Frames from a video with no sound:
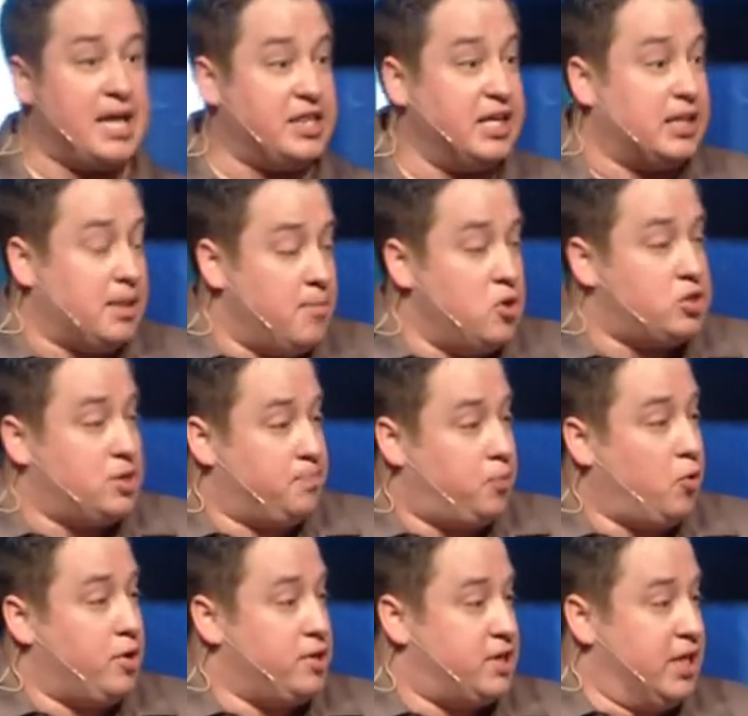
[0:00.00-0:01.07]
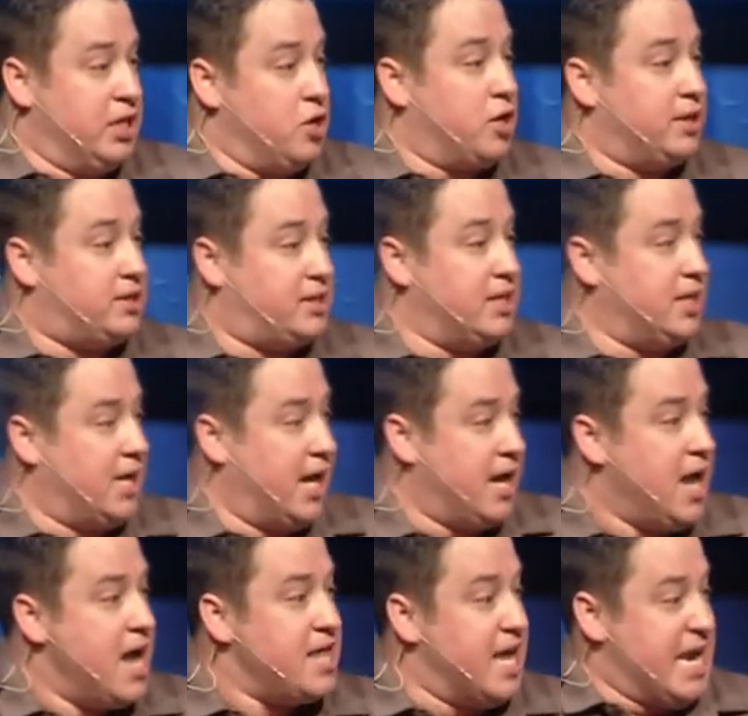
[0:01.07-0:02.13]
think, the most important thing you could see today.
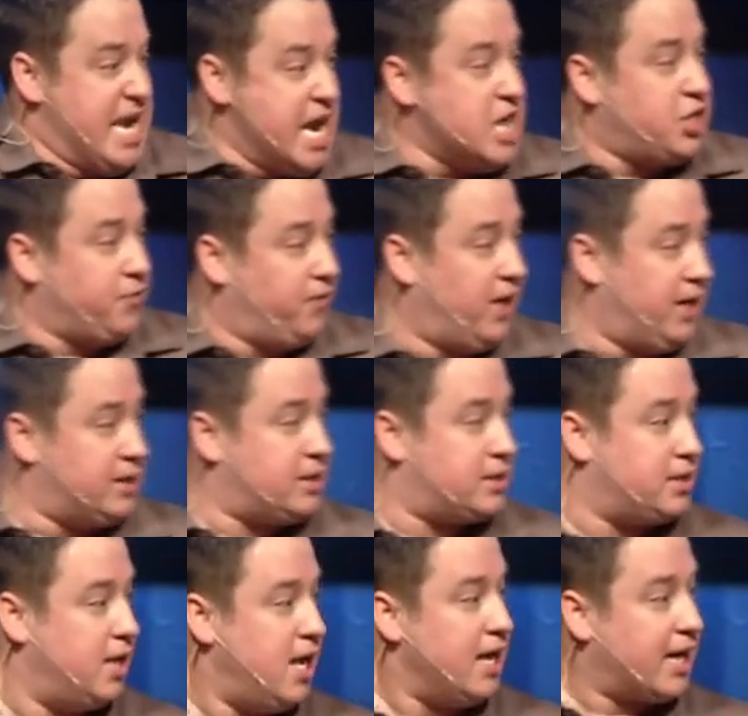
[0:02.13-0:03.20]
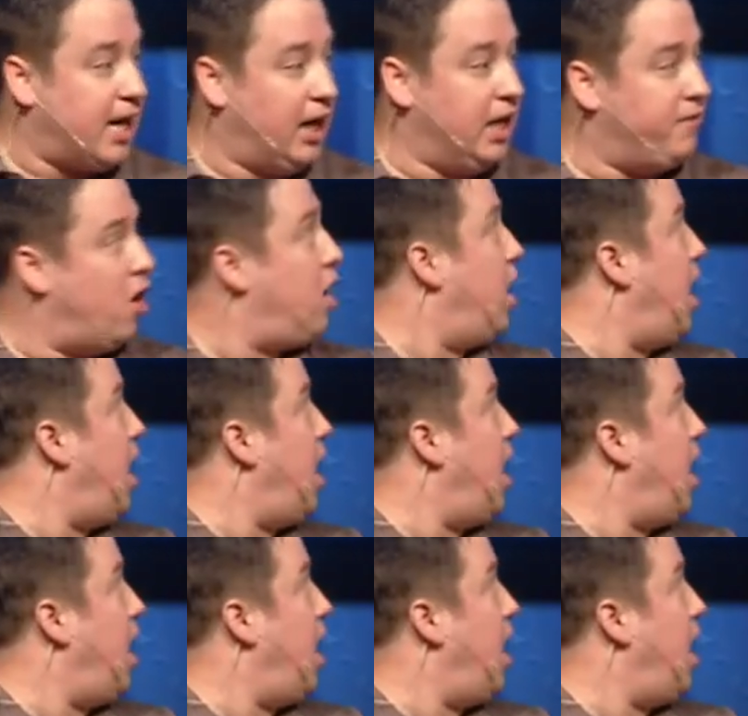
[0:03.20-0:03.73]
That each of us kind of live our